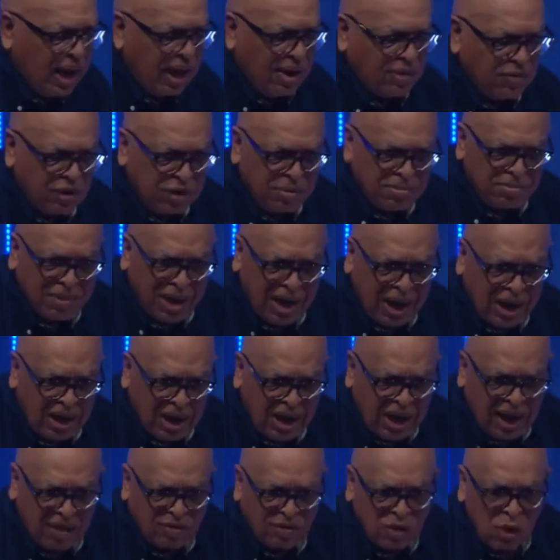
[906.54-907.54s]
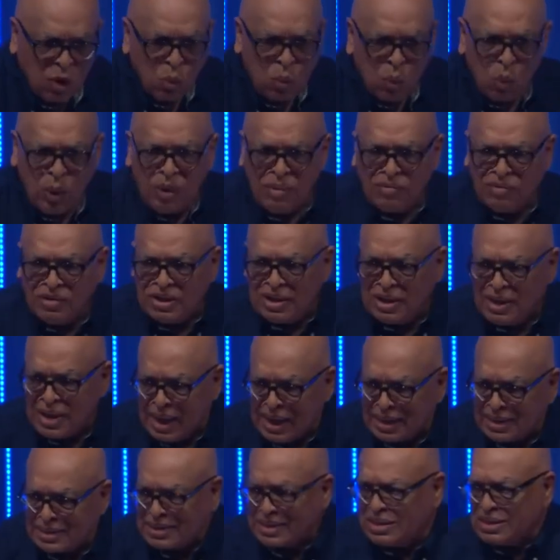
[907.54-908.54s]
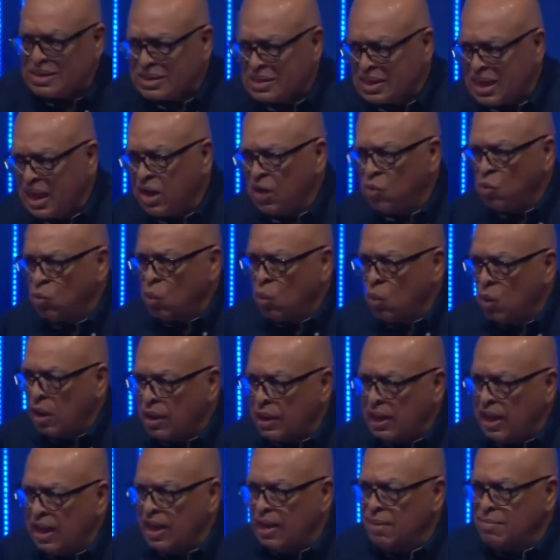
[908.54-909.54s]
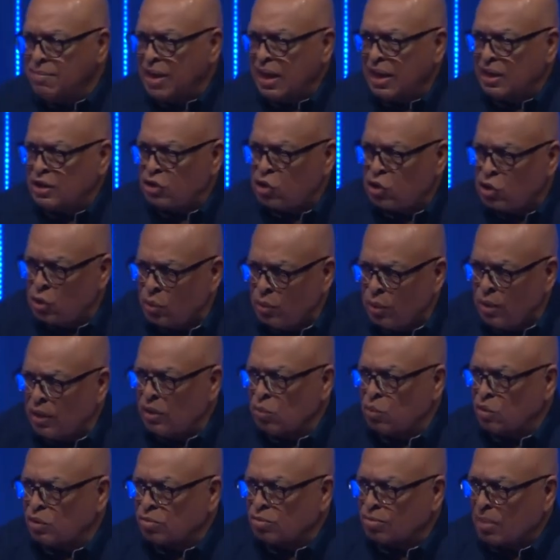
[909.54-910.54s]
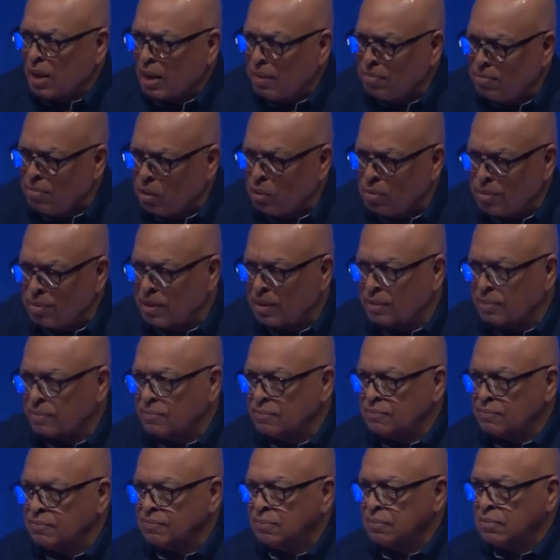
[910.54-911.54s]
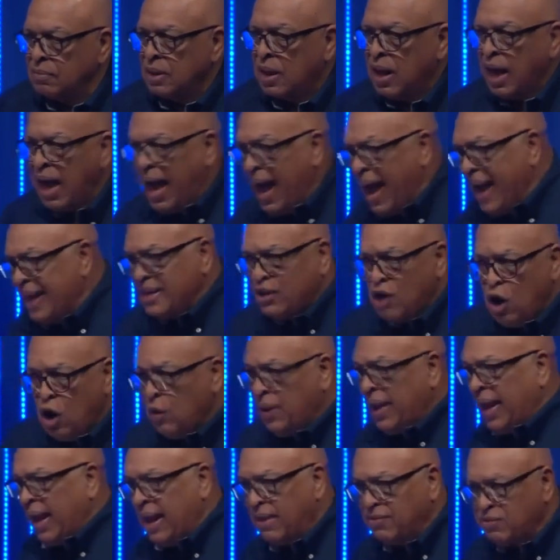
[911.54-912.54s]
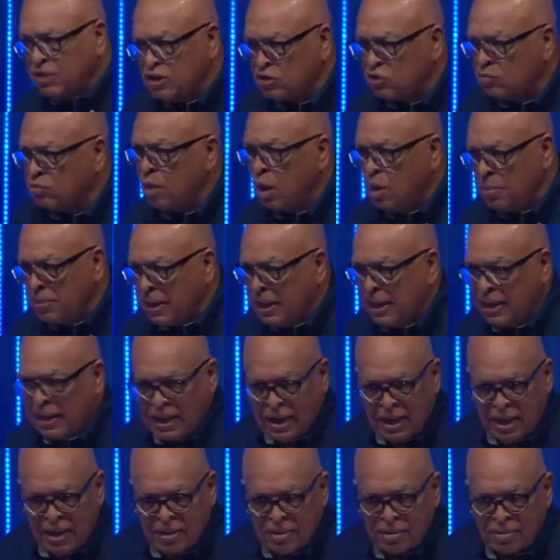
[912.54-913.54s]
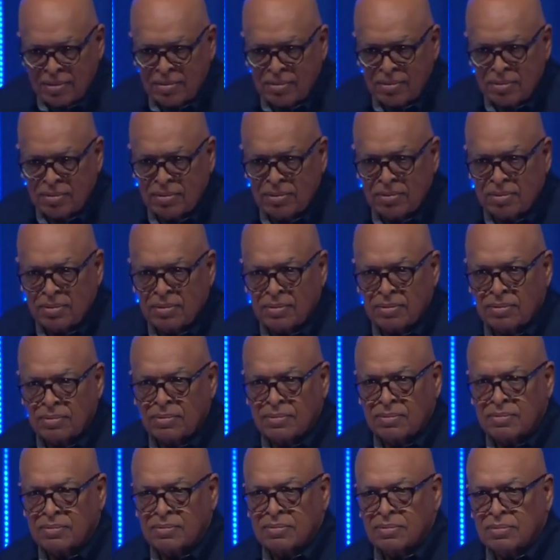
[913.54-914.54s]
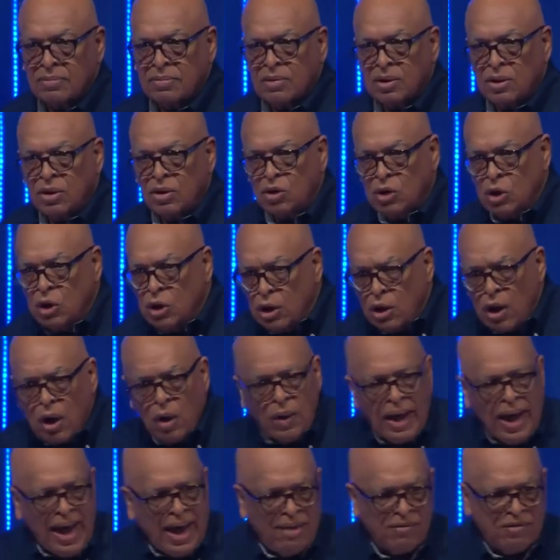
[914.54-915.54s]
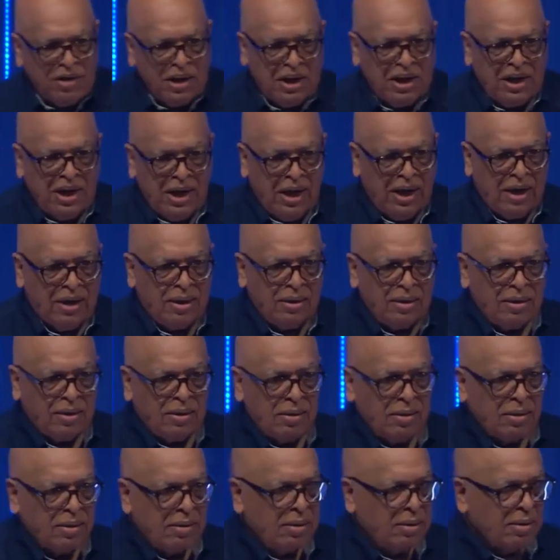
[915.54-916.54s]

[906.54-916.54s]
life and my life, we've got to say, What am I doing with my moment? I don't have this moment again. You don't have it again.